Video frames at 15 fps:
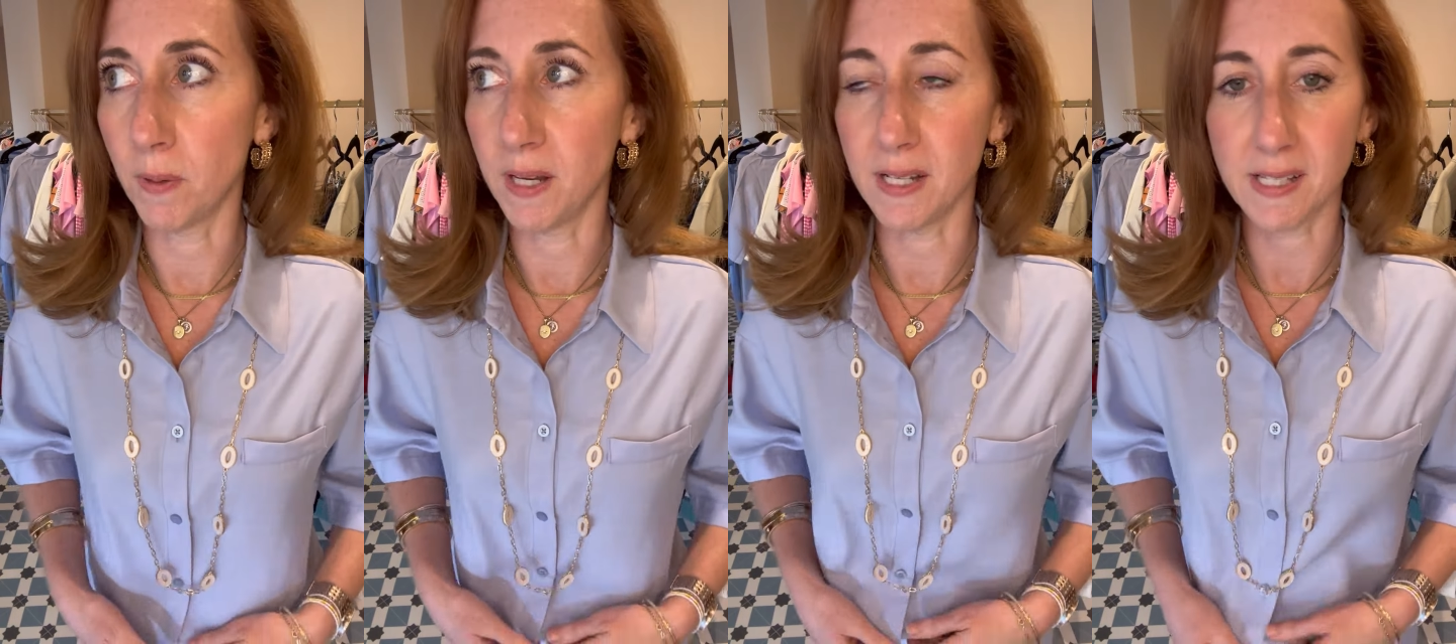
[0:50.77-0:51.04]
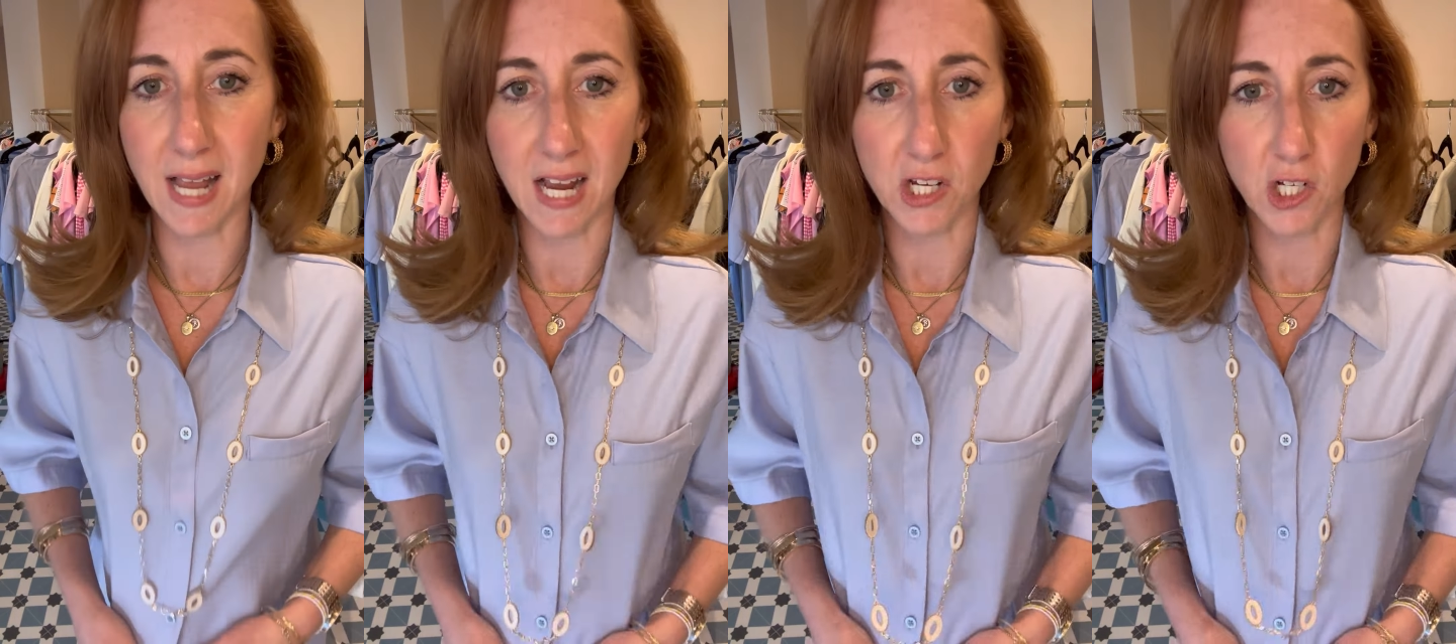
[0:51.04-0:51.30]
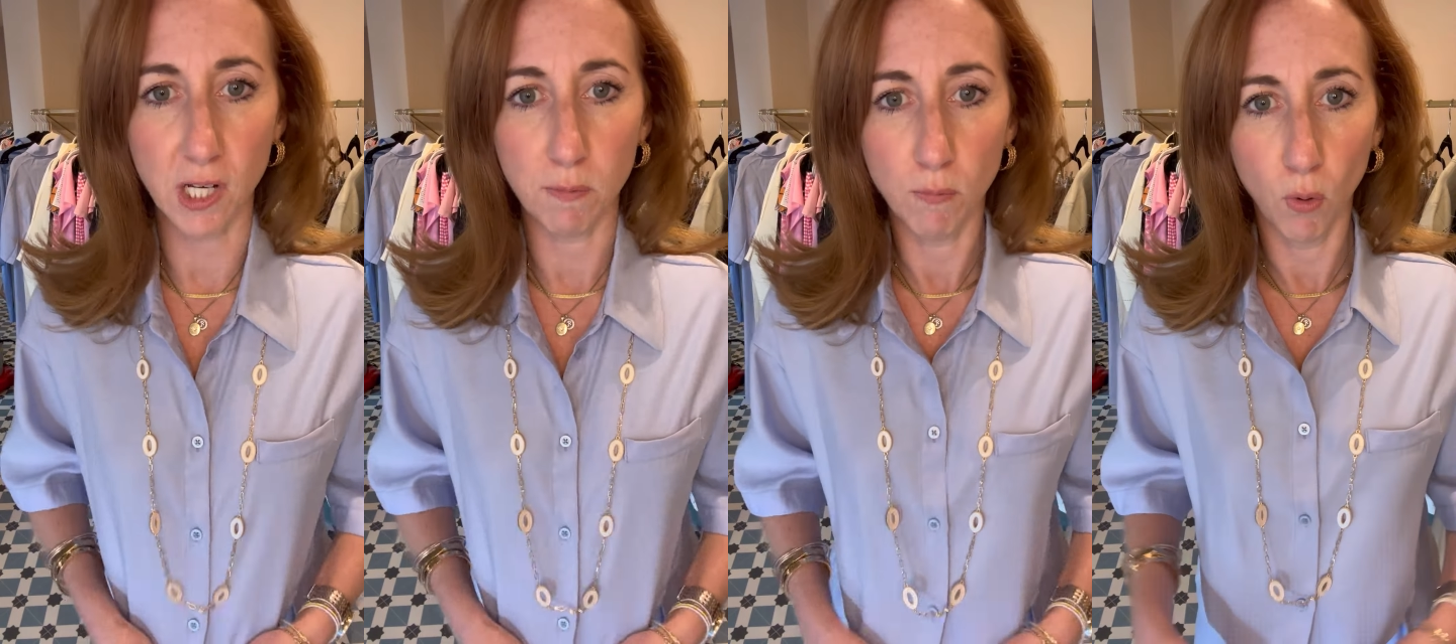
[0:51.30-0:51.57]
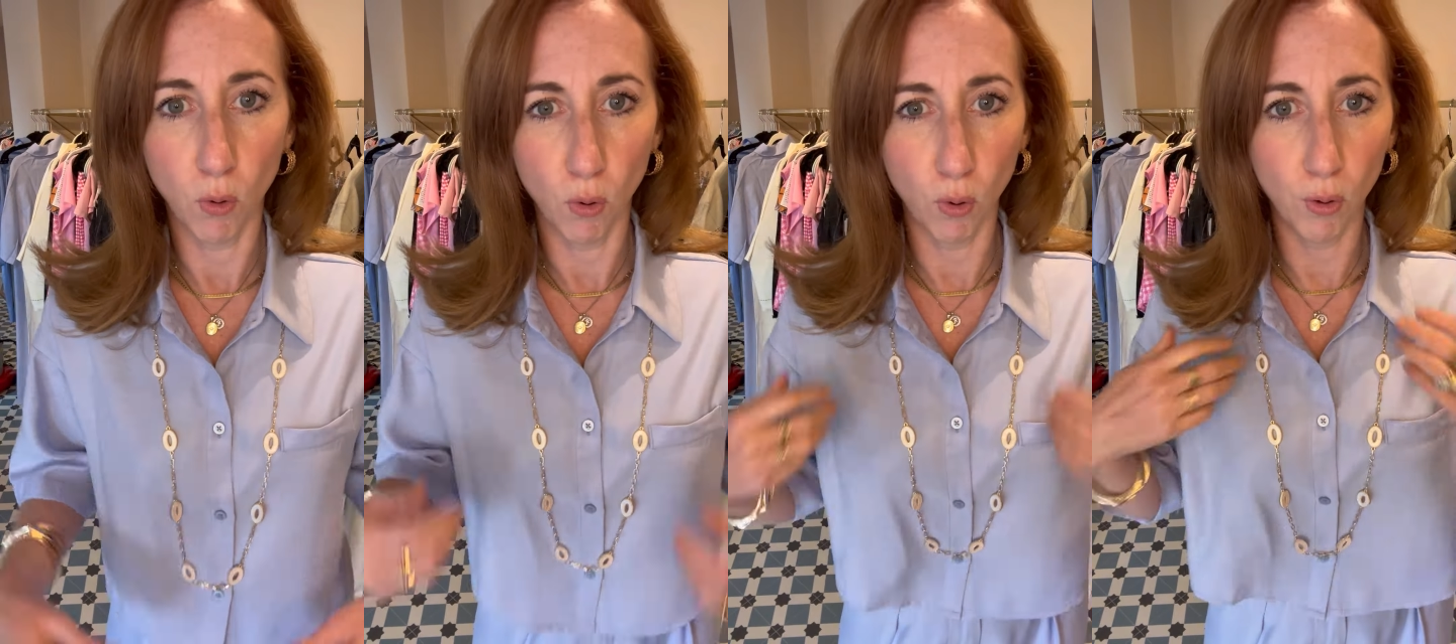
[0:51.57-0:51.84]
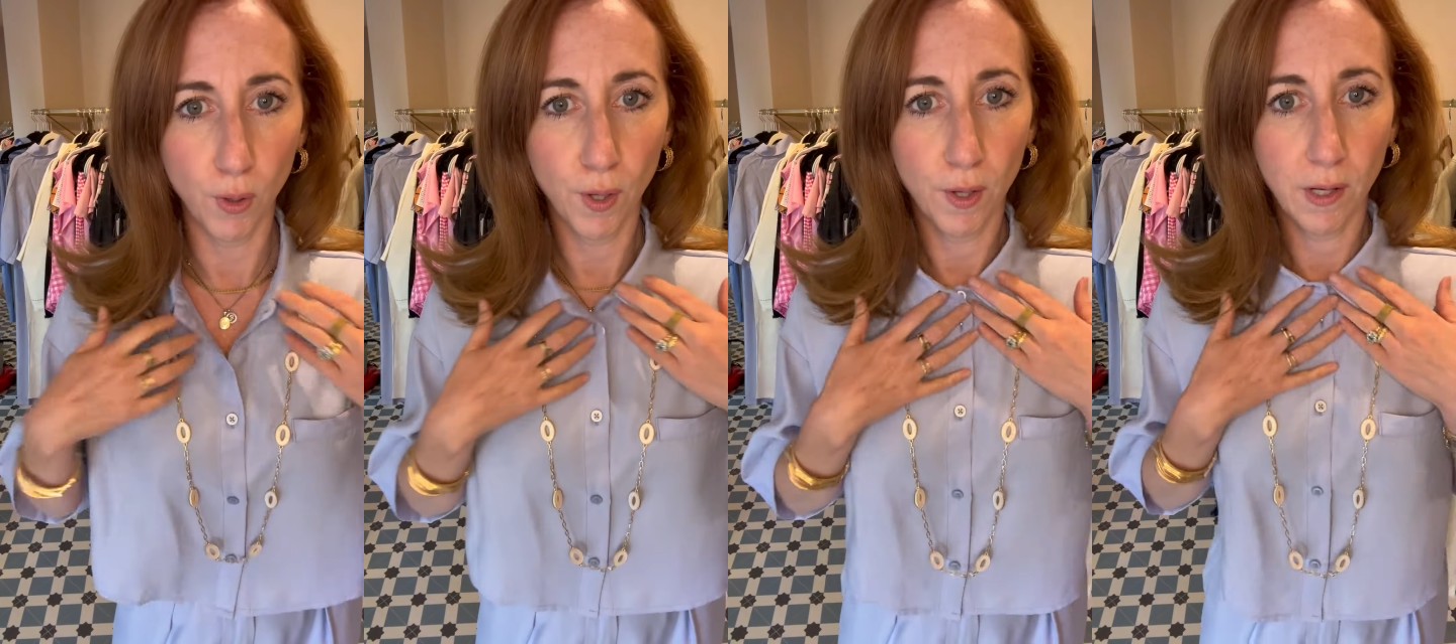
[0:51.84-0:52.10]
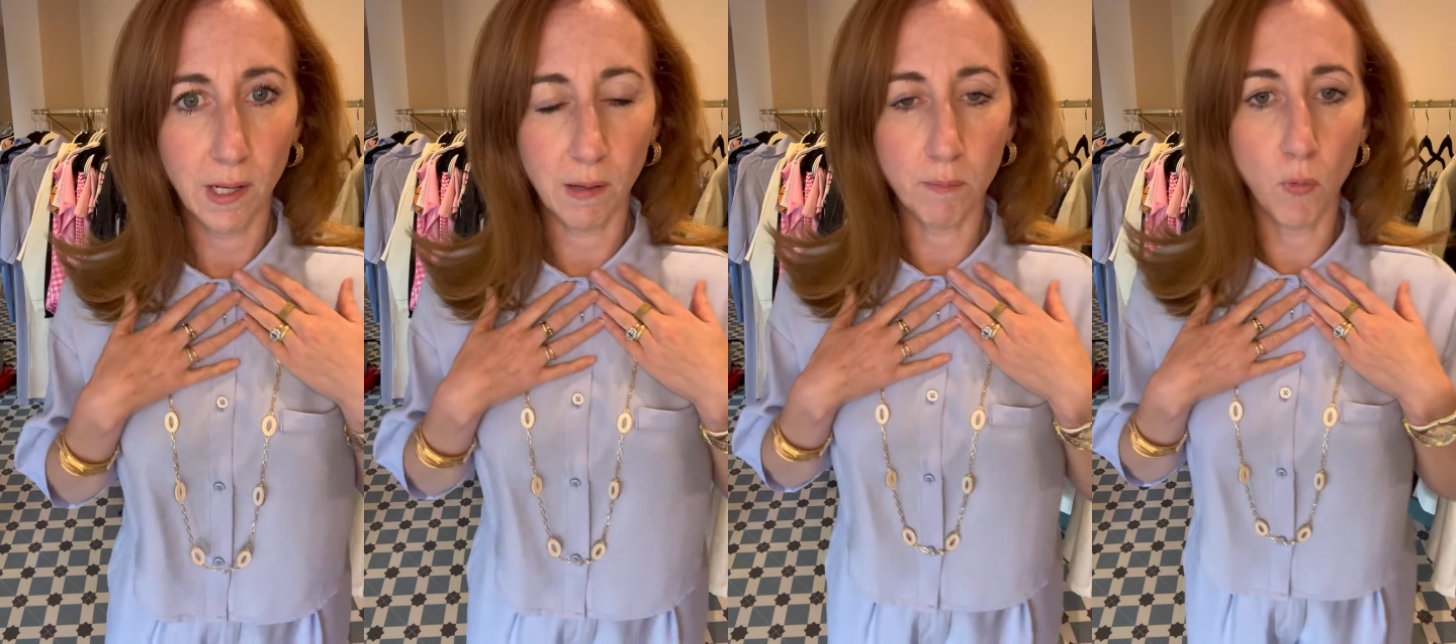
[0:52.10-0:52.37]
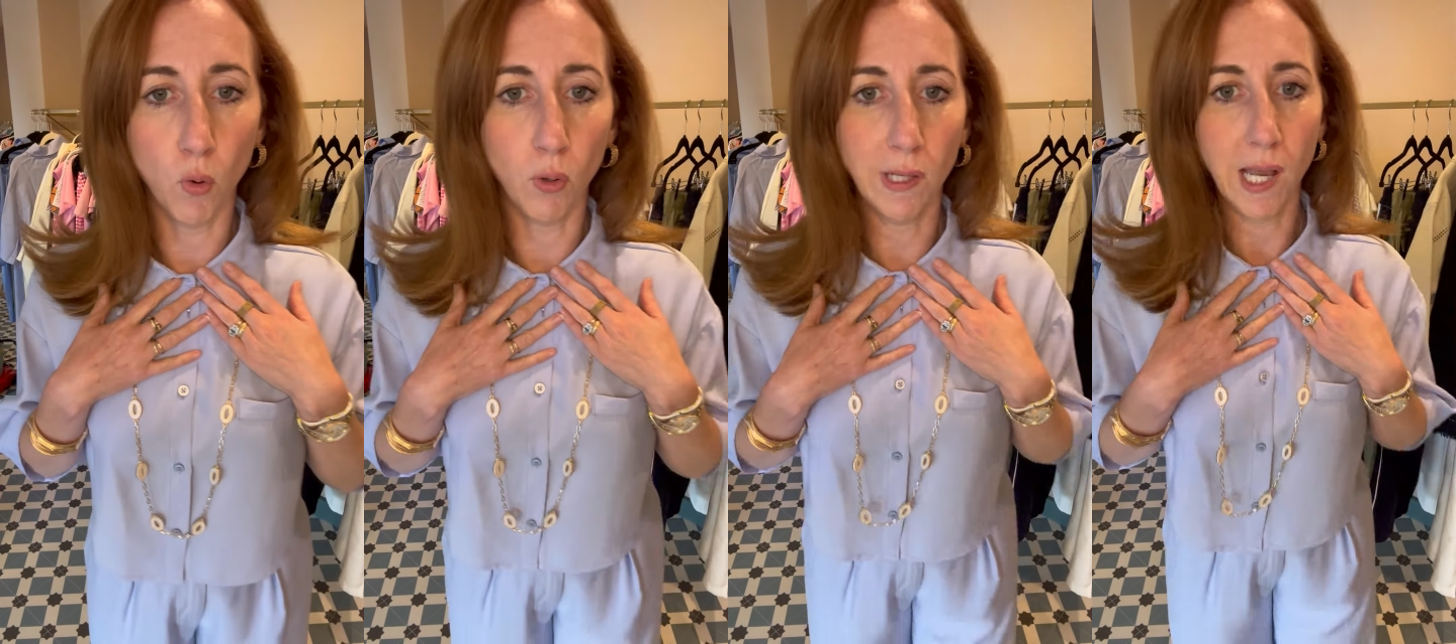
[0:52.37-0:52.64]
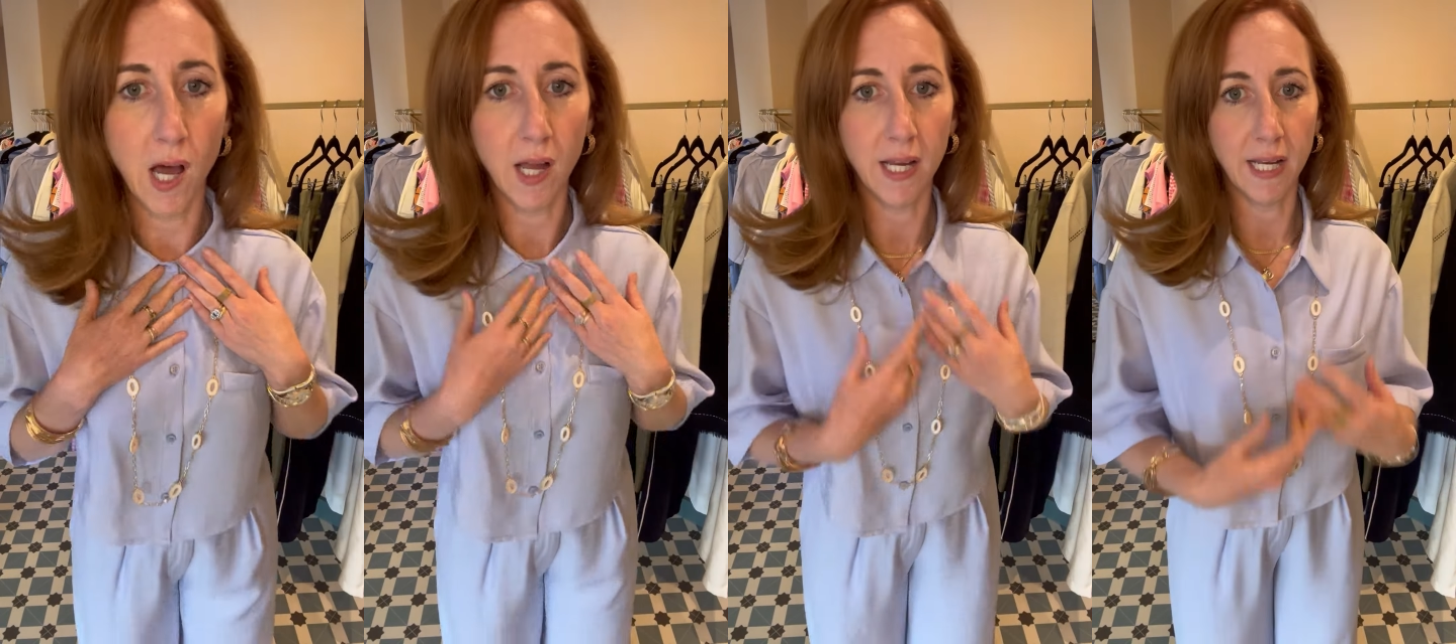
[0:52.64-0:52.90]
but it's actually more
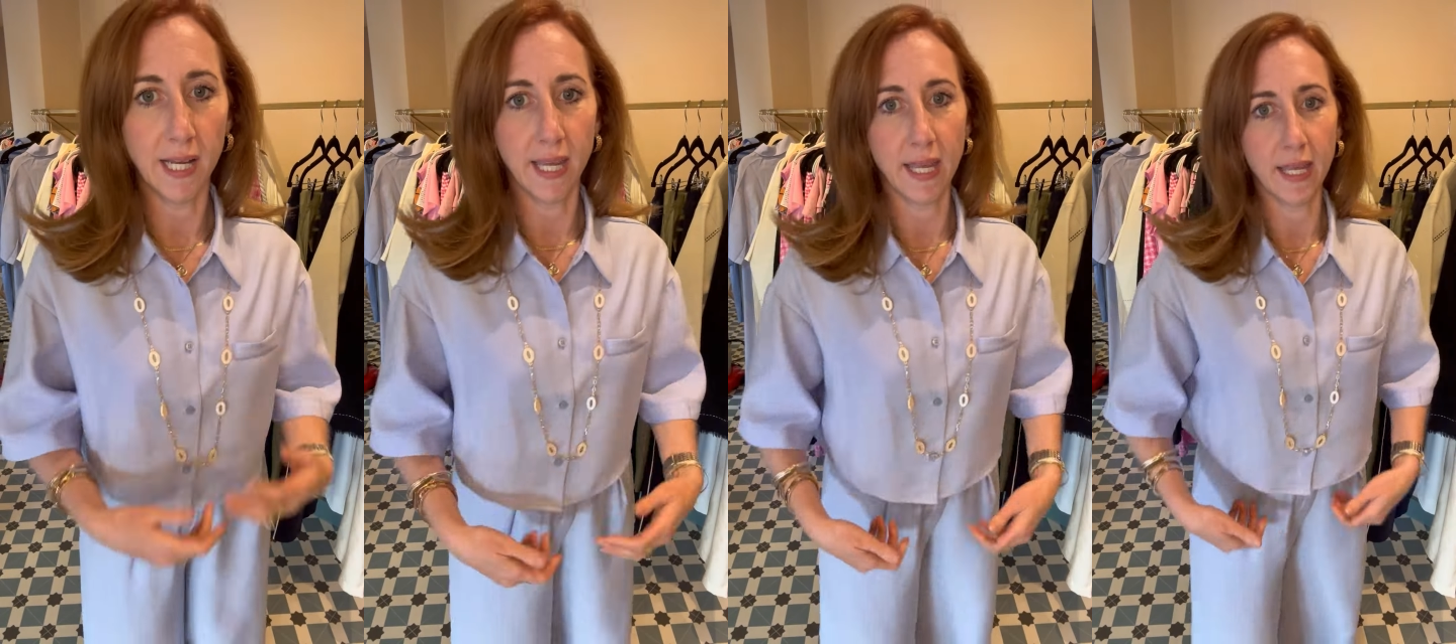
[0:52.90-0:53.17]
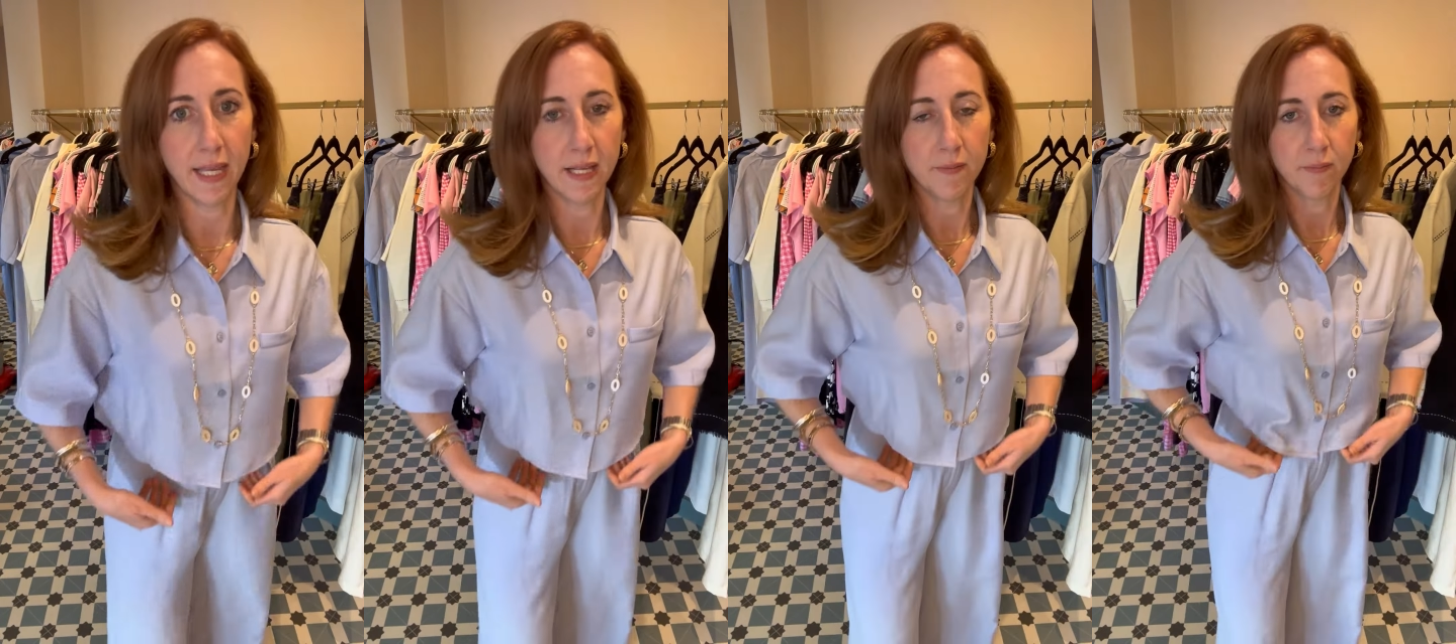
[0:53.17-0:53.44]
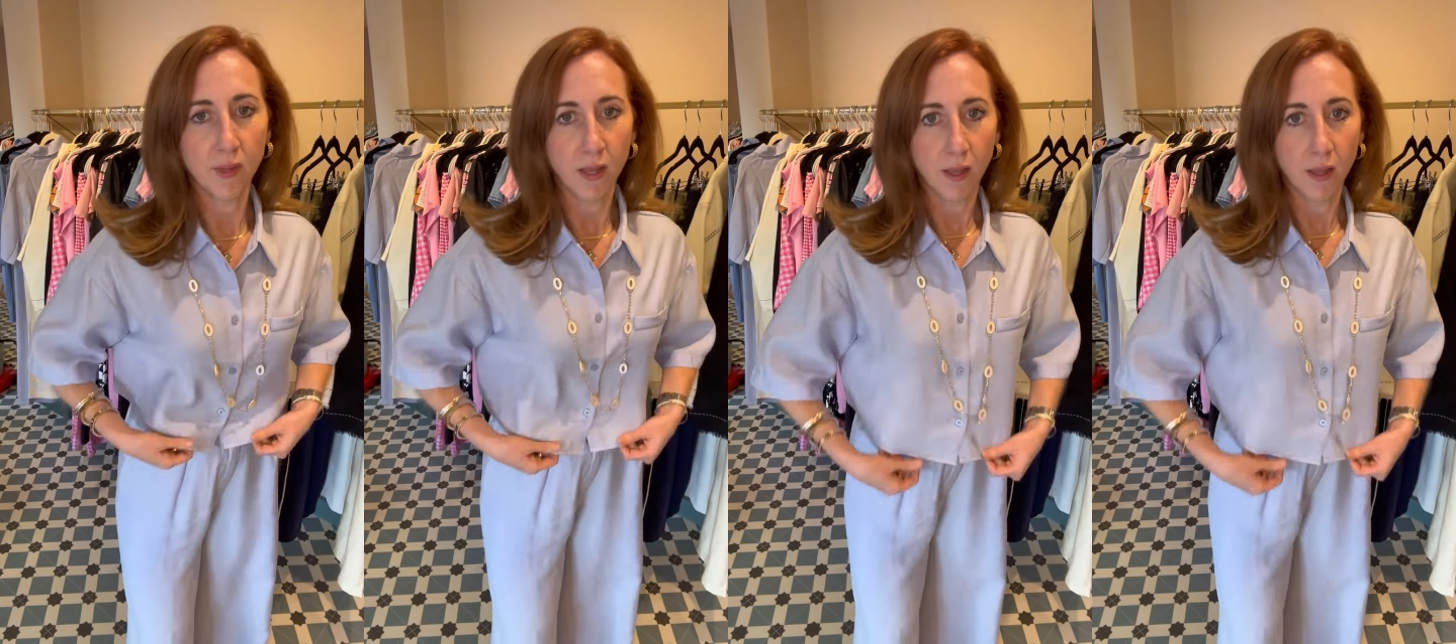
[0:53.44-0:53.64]
lilac-y.